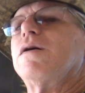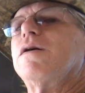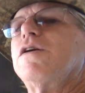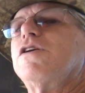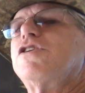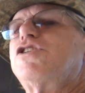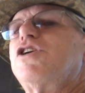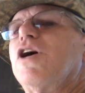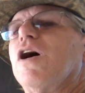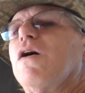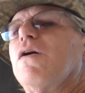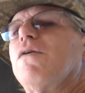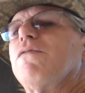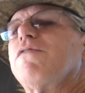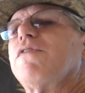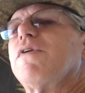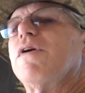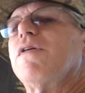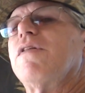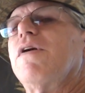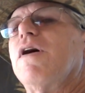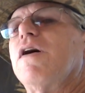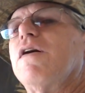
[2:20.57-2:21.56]

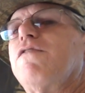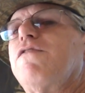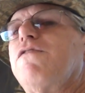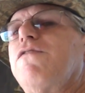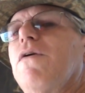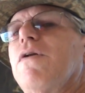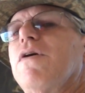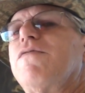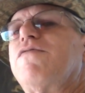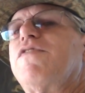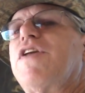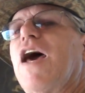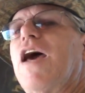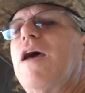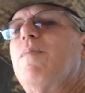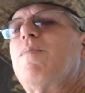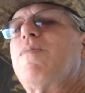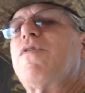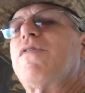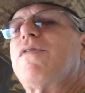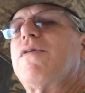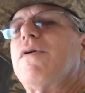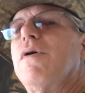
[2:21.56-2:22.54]
shelves there full of
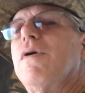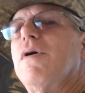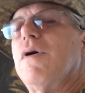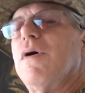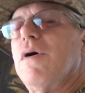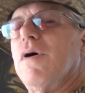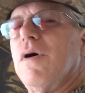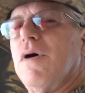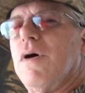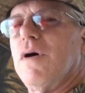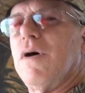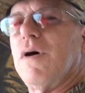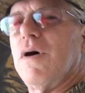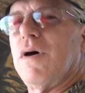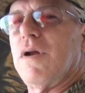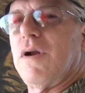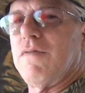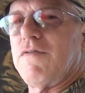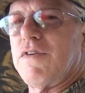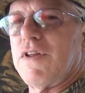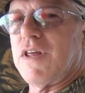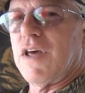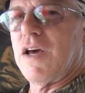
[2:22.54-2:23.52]
tapes
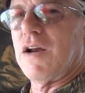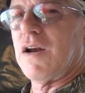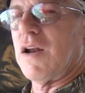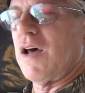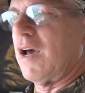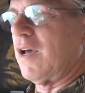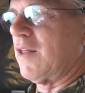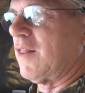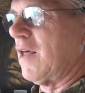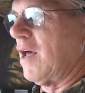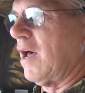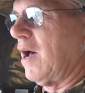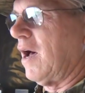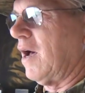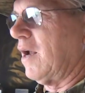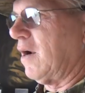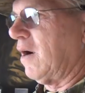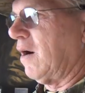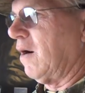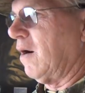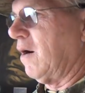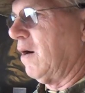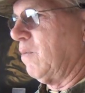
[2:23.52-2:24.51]
and everything like
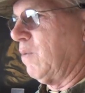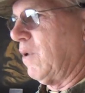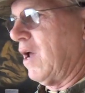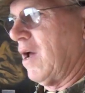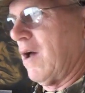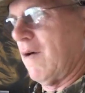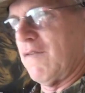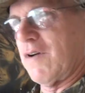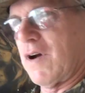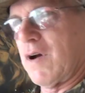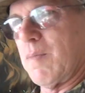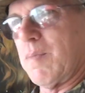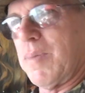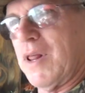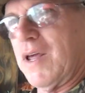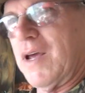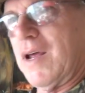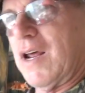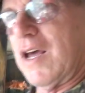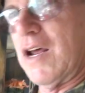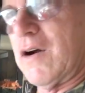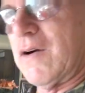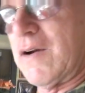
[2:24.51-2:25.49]
that. All right, we have a
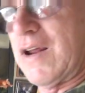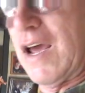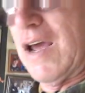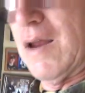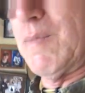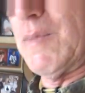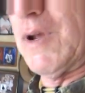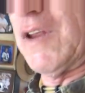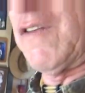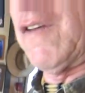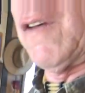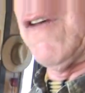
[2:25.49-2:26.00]
complete entertainment